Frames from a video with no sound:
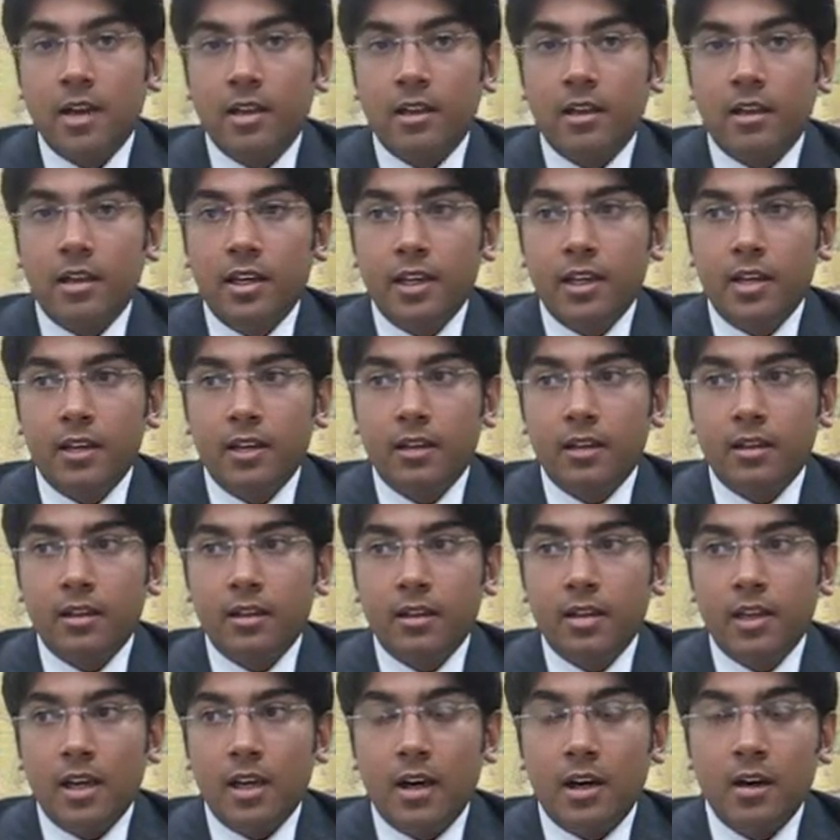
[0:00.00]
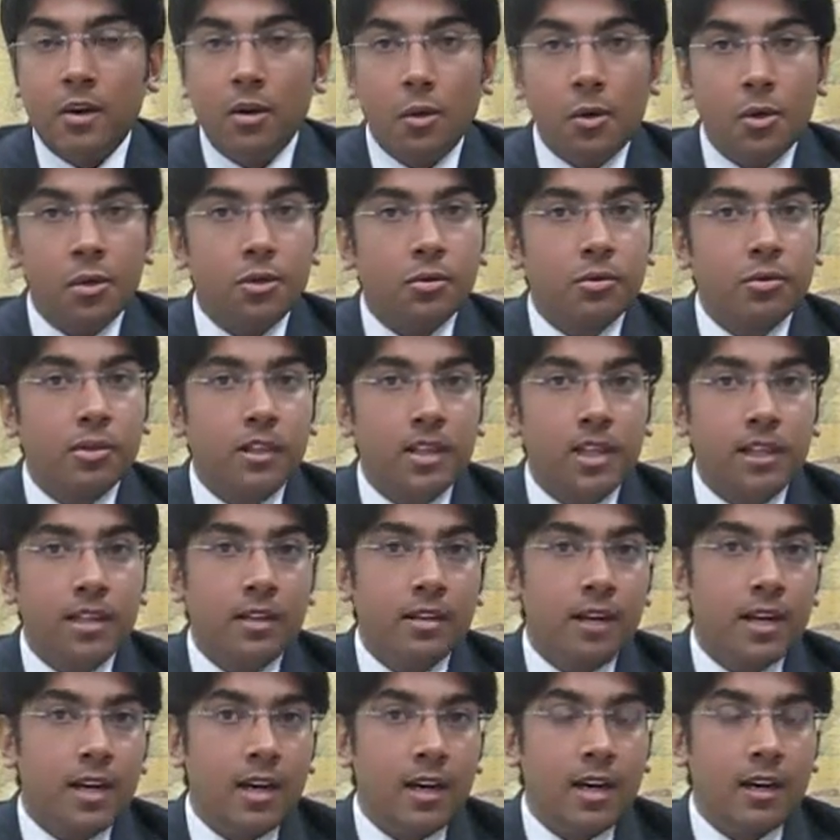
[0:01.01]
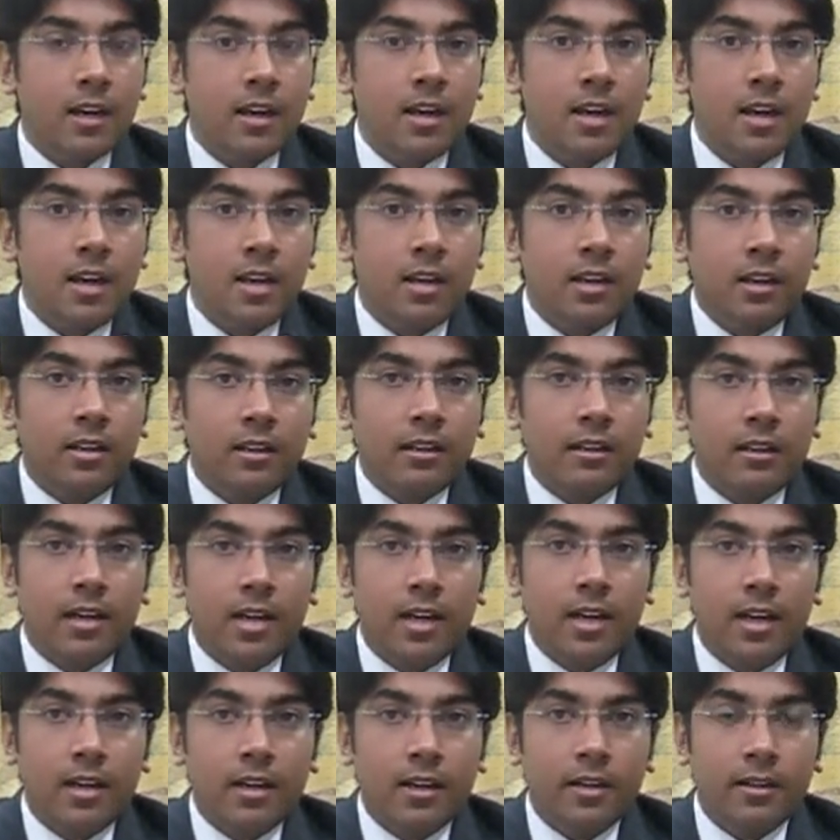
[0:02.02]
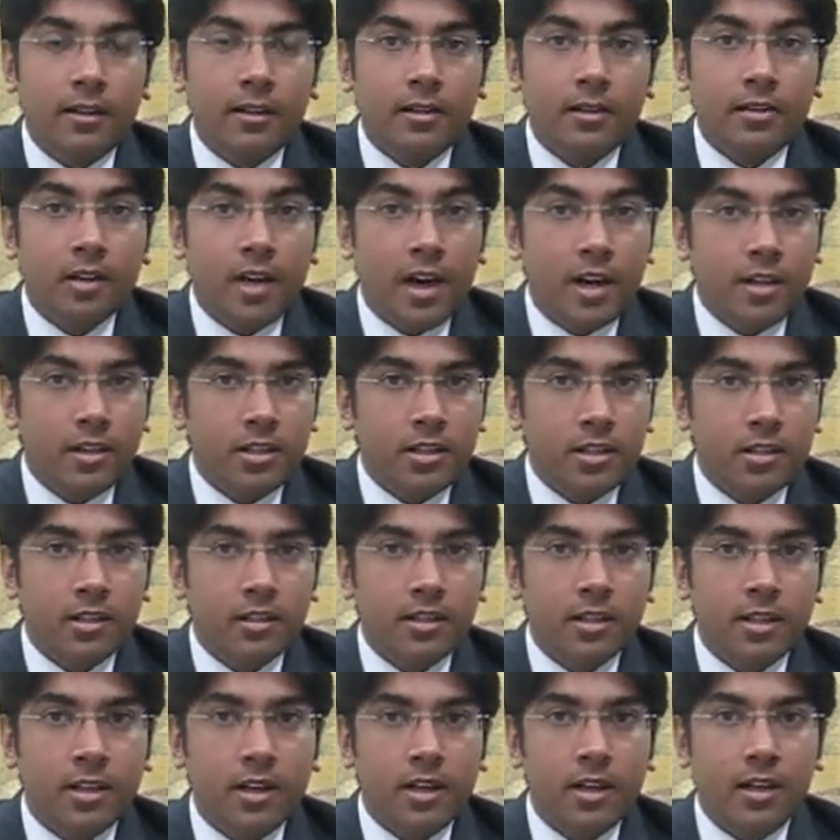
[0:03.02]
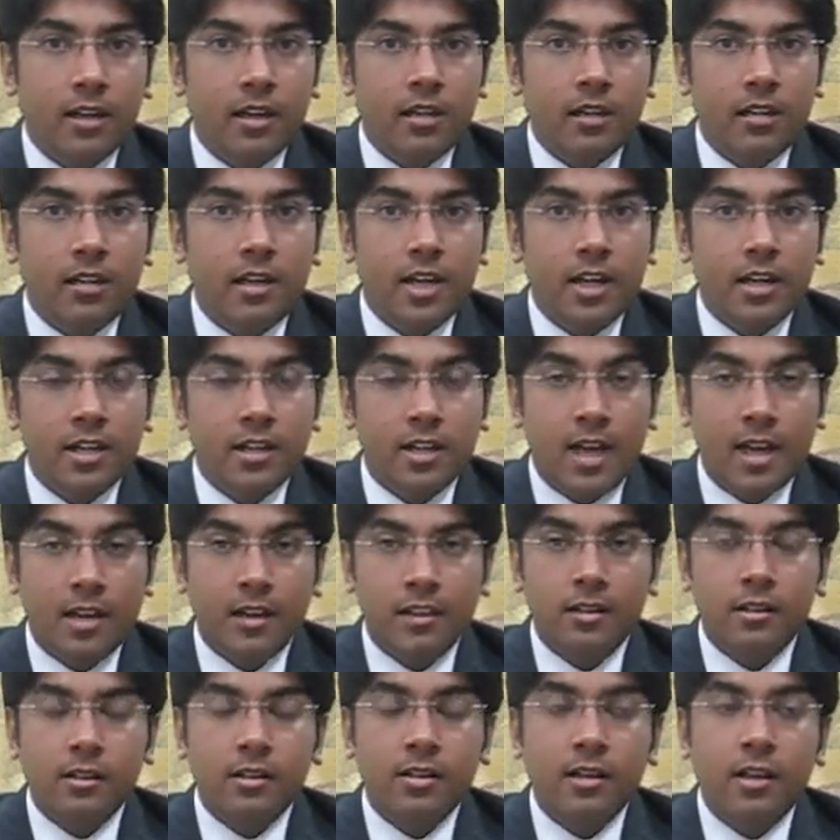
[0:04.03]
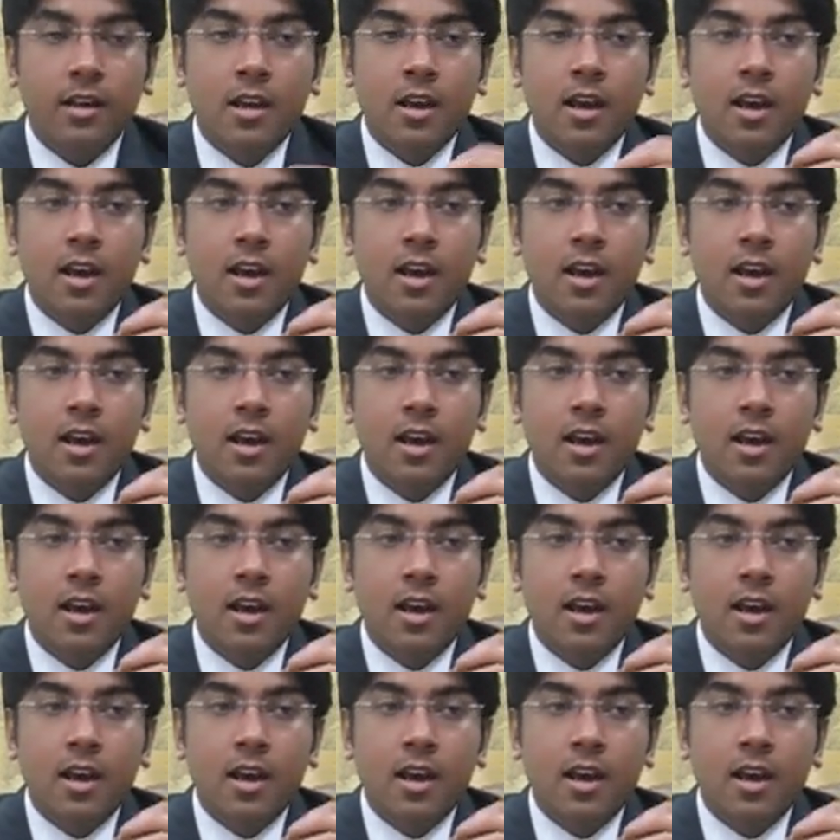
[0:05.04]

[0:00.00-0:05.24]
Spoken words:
They are known to steal their strategies and their talents,